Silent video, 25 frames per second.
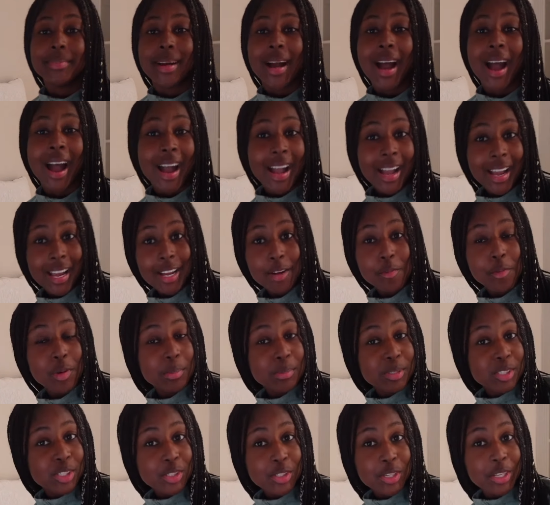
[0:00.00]
Hi,
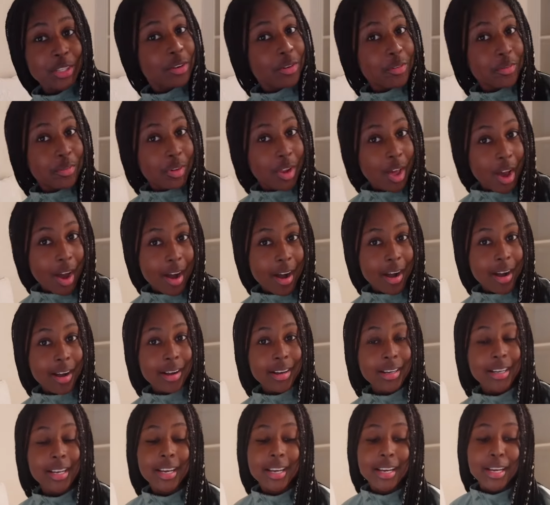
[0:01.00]
welcome to another
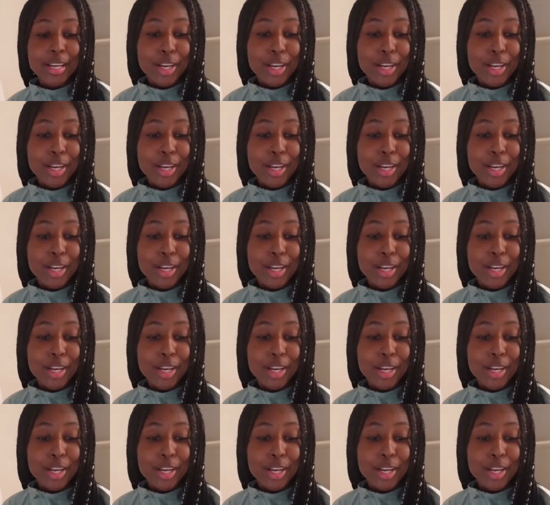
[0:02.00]
vlog.